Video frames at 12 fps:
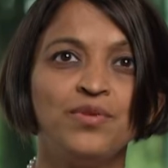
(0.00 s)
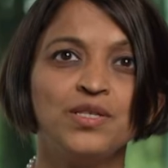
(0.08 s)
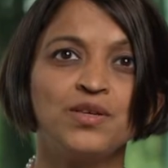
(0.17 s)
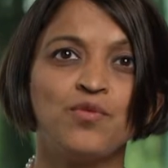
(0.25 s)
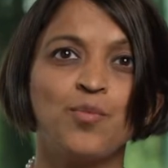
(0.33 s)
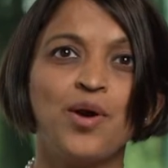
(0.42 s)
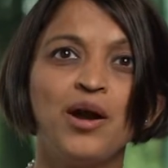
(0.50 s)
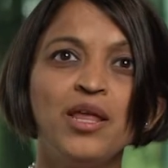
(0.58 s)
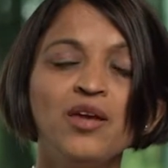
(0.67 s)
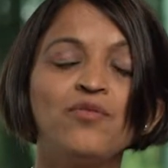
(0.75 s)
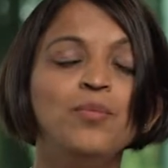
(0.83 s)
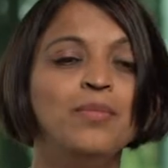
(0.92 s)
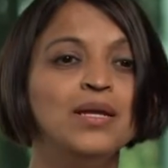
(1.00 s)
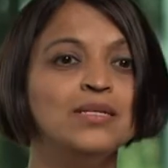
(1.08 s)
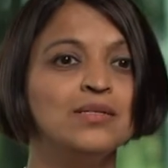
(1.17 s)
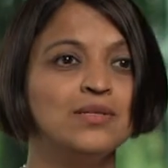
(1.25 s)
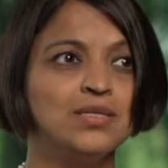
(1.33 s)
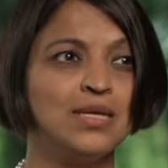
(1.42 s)
risk of a product remains
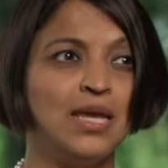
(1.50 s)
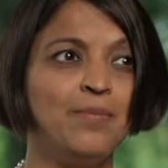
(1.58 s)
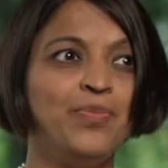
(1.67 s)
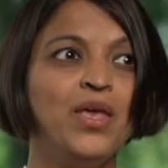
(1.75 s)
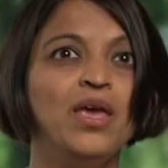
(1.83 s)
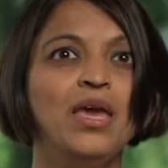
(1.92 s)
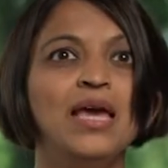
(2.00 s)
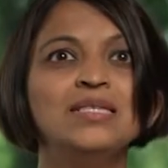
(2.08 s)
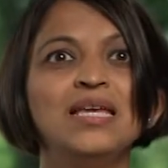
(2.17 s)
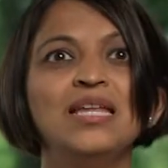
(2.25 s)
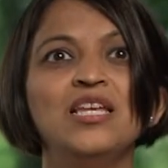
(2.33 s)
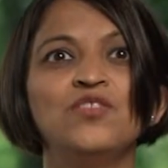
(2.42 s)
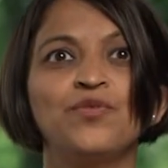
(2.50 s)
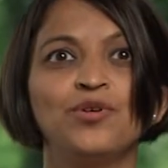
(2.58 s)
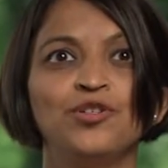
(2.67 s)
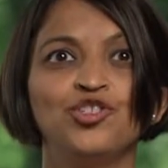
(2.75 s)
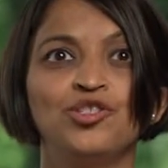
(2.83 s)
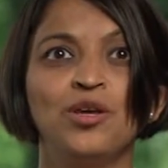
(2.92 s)
the same as it is for
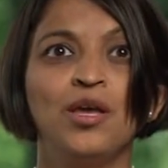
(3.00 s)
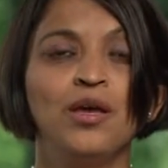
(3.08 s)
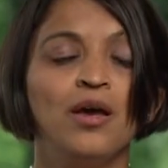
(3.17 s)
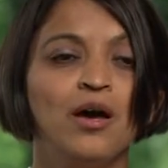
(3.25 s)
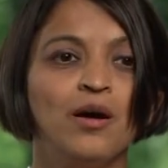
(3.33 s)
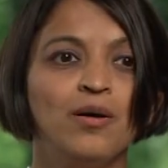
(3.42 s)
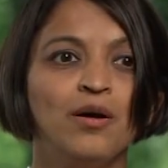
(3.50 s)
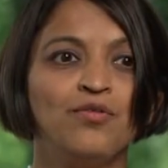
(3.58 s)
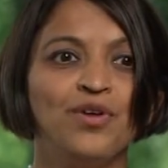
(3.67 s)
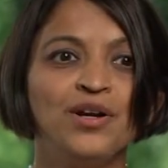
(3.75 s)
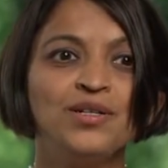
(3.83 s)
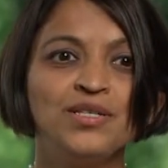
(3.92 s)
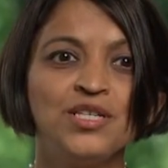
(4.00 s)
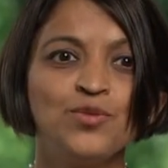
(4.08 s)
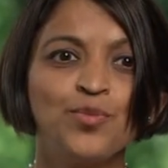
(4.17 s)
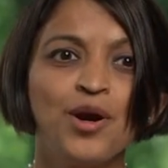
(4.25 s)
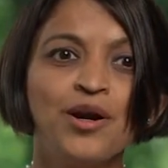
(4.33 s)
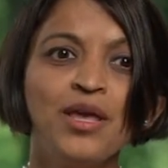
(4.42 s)
a, uh, a rare disease
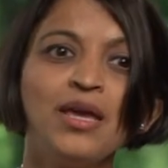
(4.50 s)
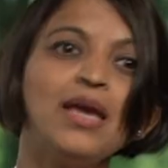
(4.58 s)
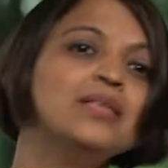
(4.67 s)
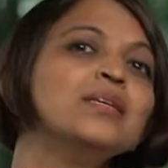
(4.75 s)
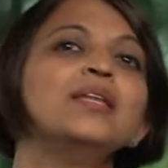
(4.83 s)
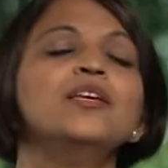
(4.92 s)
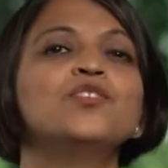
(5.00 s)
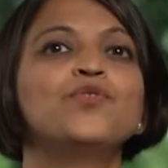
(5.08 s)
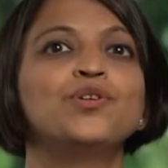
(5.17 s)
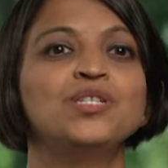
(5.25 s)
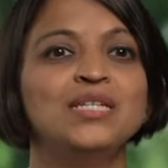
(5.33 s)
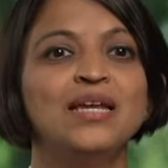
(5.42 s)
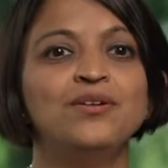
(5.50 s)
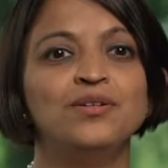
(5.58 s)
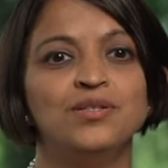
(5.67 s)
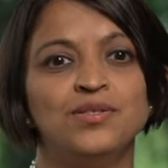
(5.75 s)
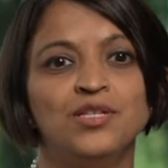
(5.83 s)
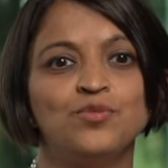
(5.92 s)
product as it is for a standard
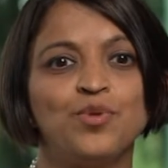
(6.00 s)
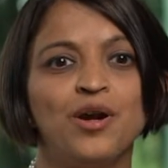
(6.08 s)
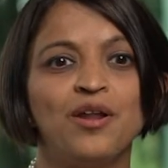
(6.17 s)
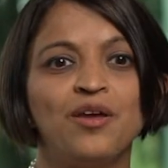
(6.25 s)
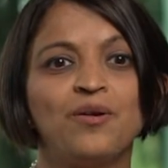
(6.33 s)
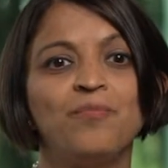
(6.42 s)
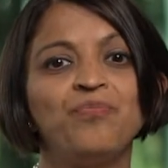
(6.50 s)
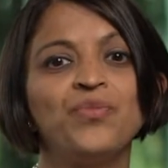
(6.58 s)
disease product.